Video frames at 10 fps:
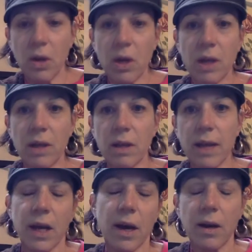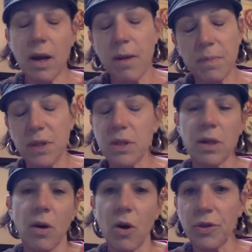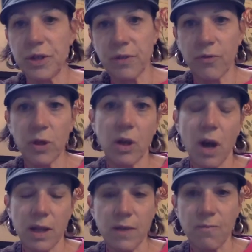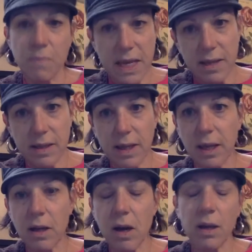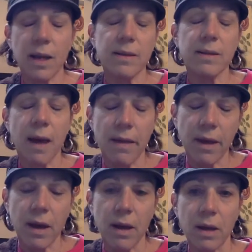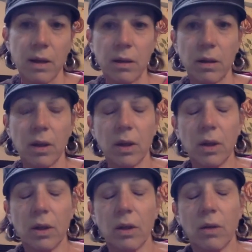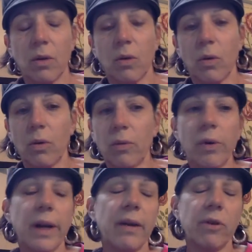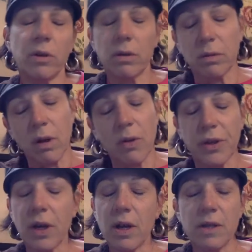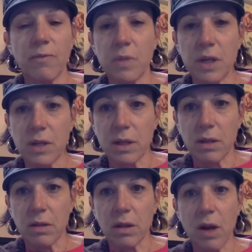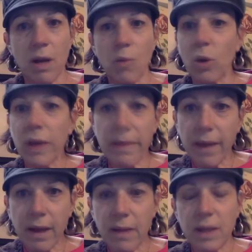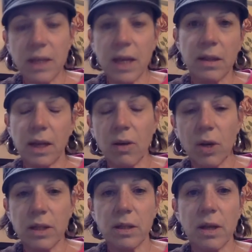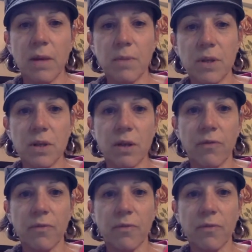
and then they cut it up into all the different kinds of meats like carne asada and whatever, all the kinds of meats, and carne molida. They take it, they grind it up and stuff.